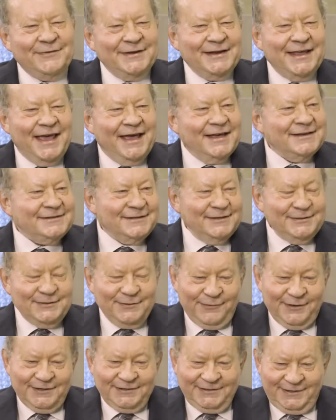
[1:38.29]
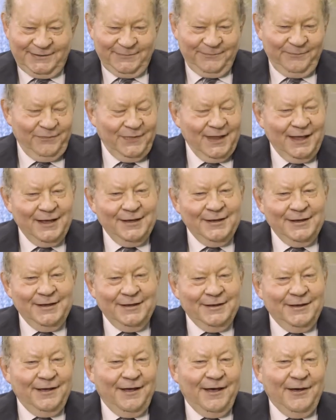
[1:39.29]
and he asked this question.
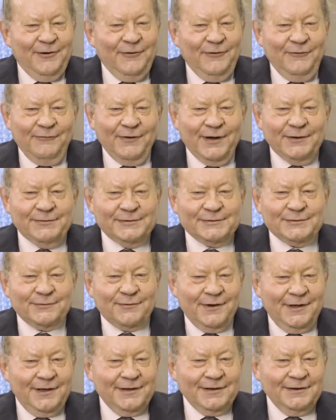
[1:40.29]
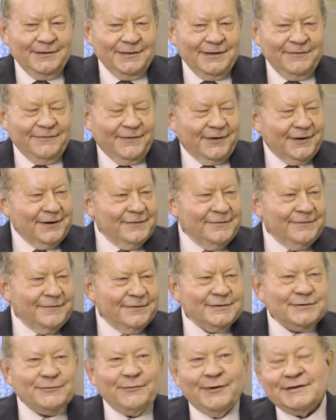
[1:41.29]
Uh, what was wrong in the very
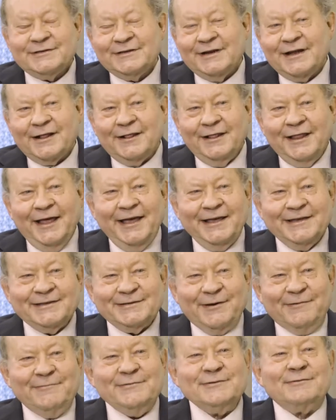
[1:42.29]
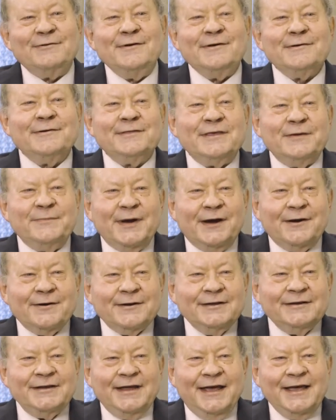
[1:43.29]
first question in class? What was wrong with the
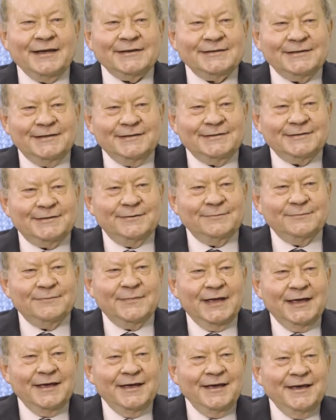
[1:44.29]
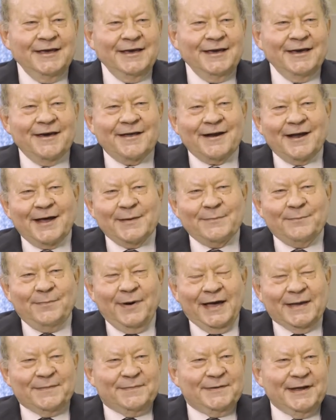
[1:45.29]
American tax system? And I
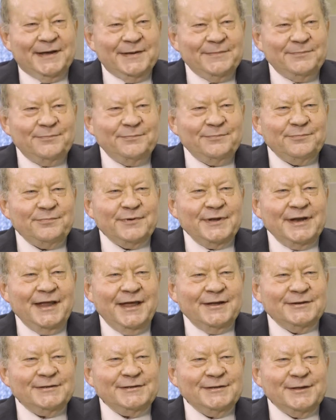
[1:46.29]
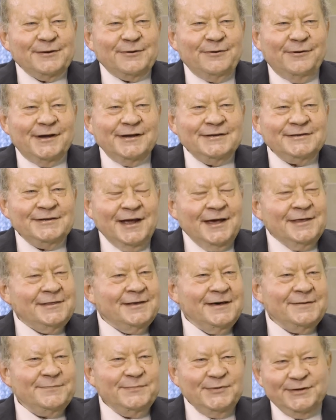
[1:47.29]
piped up and answered the question, I
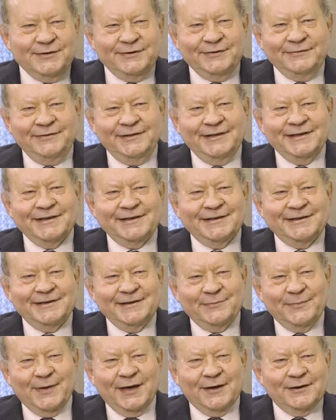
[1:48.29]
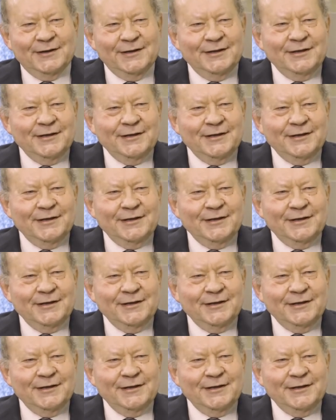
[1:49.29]
thought beautifully, about